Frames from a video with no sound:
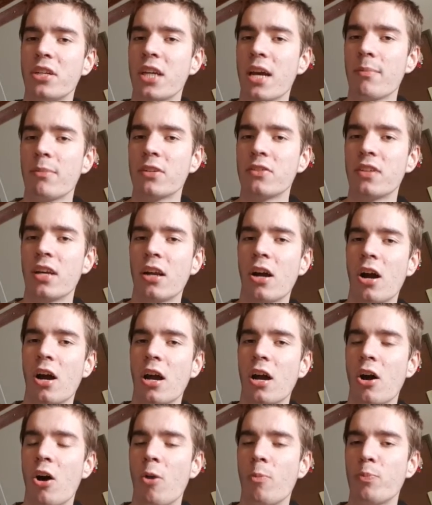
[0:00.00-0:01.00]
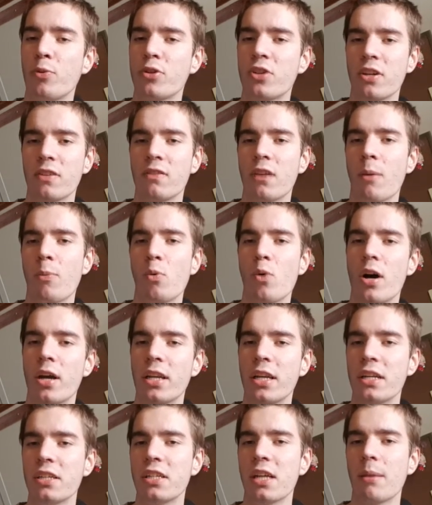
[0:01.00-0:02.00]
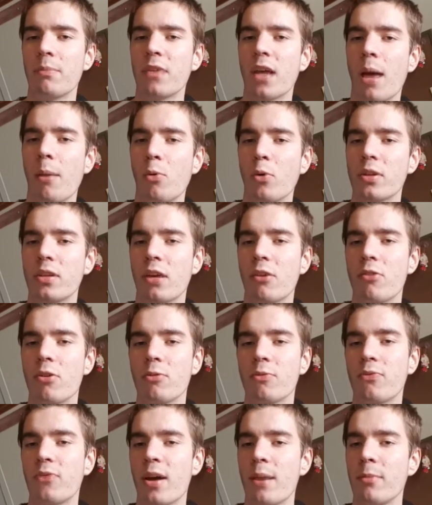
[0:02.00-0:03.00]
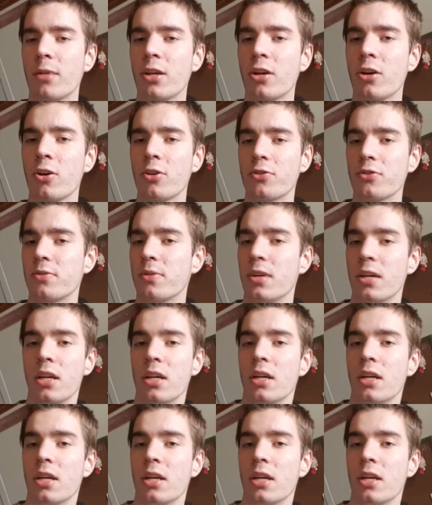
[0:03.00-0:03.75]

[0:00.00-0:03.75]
jammers that are all pushing top 1 each damn time with their own family guilds.